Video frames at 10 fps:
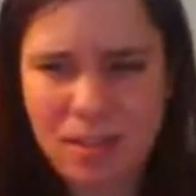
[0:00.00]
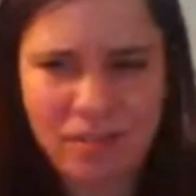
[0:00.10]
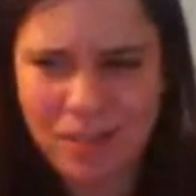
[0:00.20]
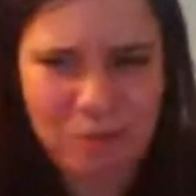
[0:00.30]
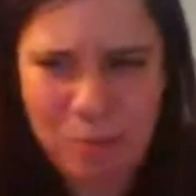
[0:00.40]

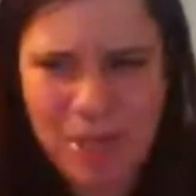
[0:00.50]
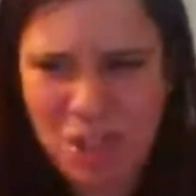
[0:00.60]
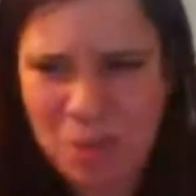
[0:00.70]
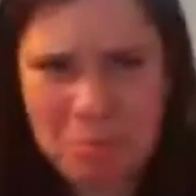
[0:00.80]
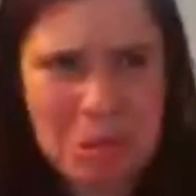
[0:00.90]
of
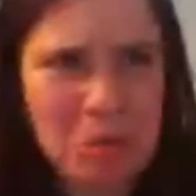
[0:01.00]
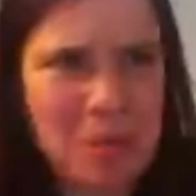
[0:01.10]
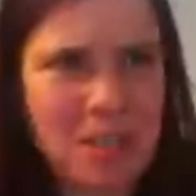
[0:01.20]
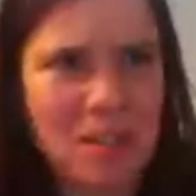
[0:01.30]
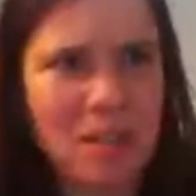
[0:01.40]
information
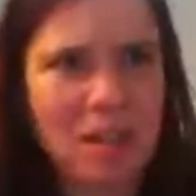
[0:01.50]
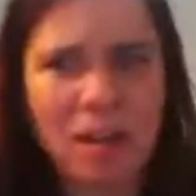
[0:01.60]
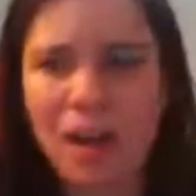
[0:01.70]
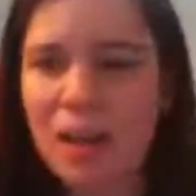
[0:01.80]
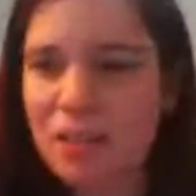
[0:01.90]
between
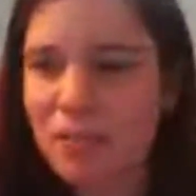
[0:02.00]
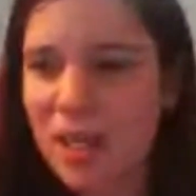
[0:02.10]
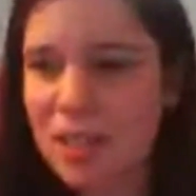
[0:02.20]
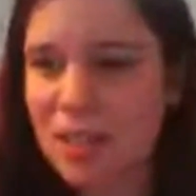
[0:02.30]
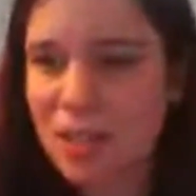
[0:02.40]

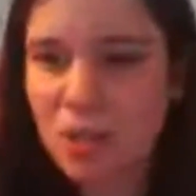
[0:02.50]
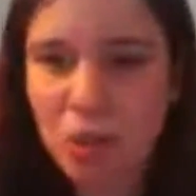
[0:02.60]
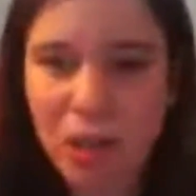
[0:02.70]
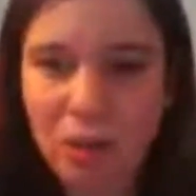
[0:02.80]
devices on Trello.